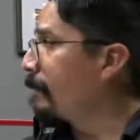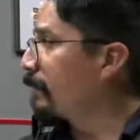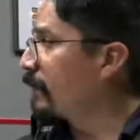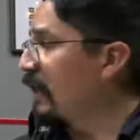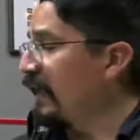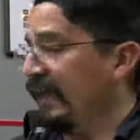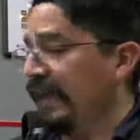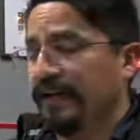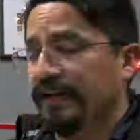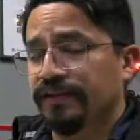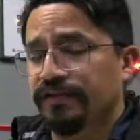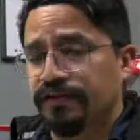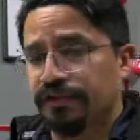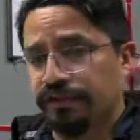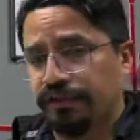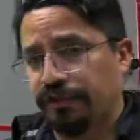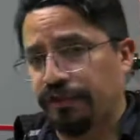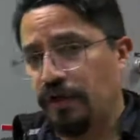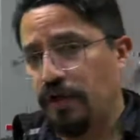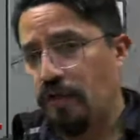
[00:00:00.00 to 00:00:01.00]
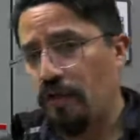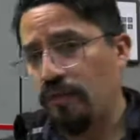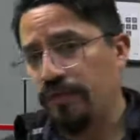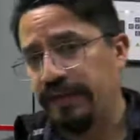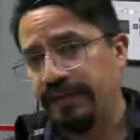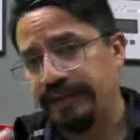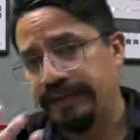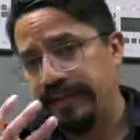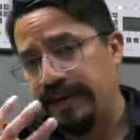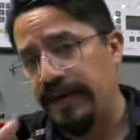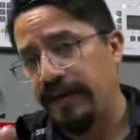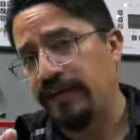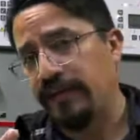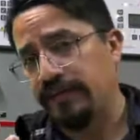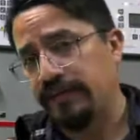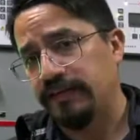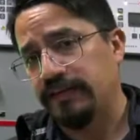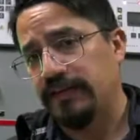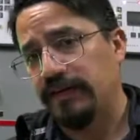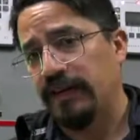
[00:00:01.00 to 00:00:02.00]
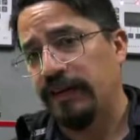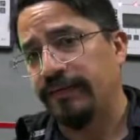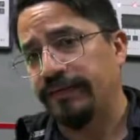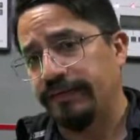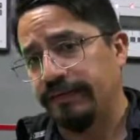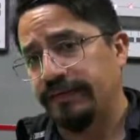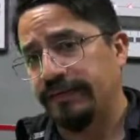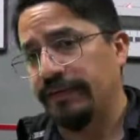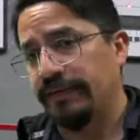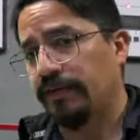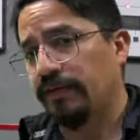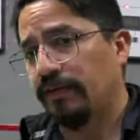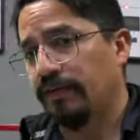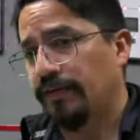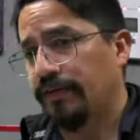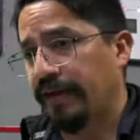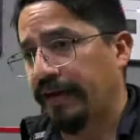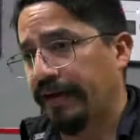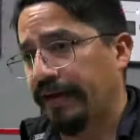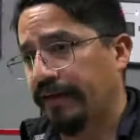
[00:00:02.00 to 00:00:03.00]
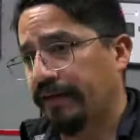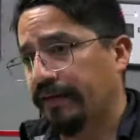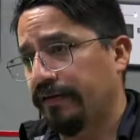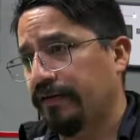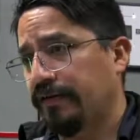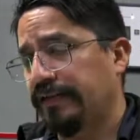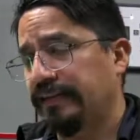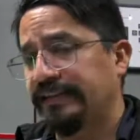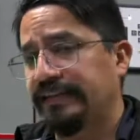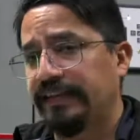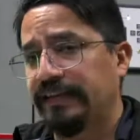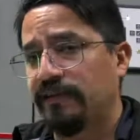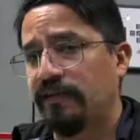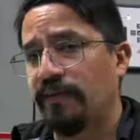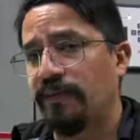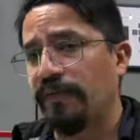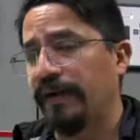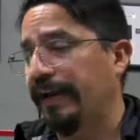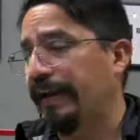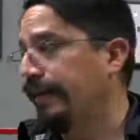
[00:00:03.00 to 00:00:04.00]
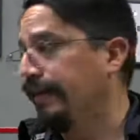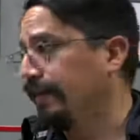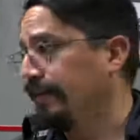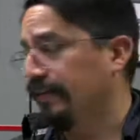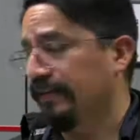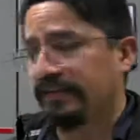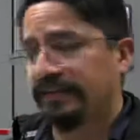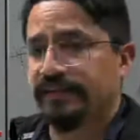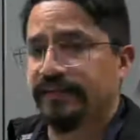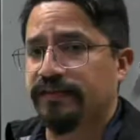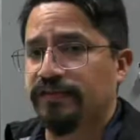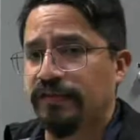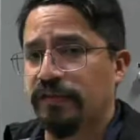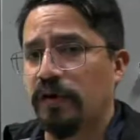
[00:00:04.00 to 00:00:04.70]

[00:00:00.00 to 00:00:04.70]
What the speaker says: and to show the status of the circuit breaker. The circuit breaker is, the